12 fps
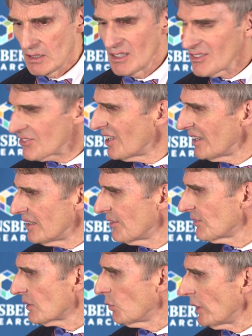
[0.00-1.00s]
yeah, there's not
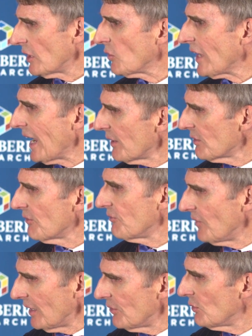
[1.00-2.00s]
enough liquidity. Can't the
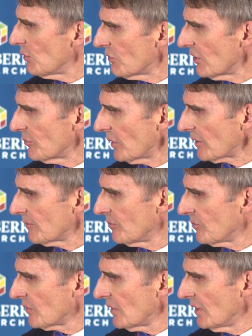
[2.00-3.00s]
Fed do something?
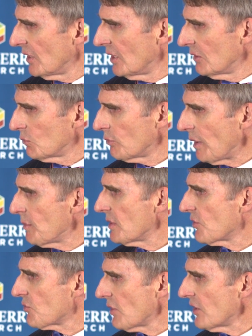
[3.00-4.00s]
Well, maybe
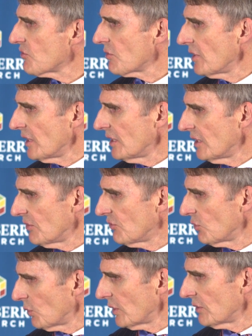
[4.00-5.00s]
the Treasury is
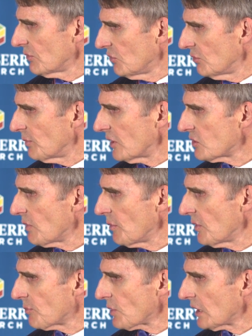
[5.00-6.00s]
doing too much. Maybe
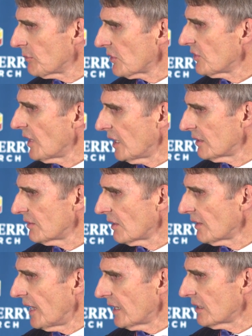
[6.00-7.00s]
the problem is not the
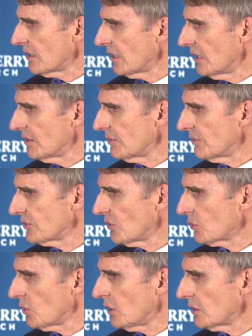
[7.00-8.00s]
lack of
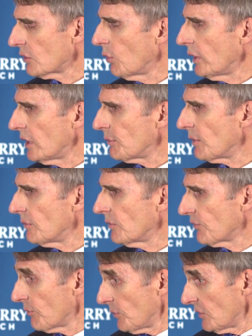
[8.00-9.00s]
so-called liquidity, but
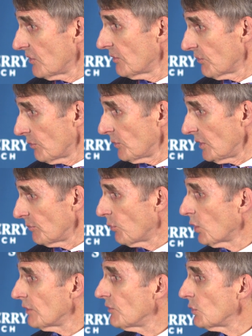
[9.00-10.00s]
from the, from the
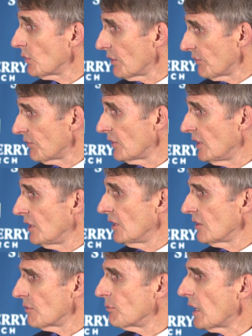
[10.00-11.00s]
point of view of
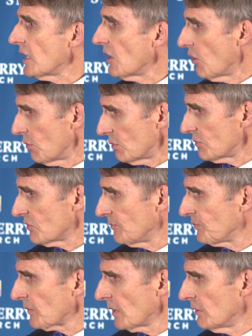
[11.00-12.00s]
the money hose,
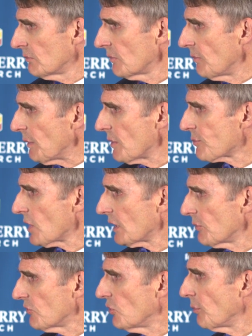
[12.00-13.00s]
maybe the
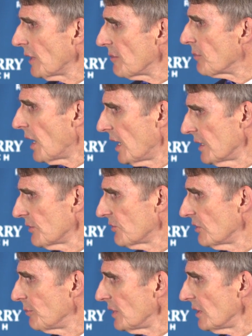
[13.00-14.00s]
problem is too many bonds
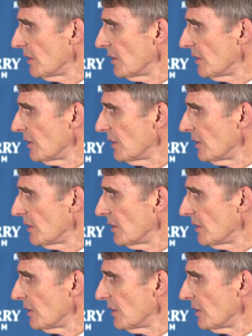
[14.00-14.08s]
to be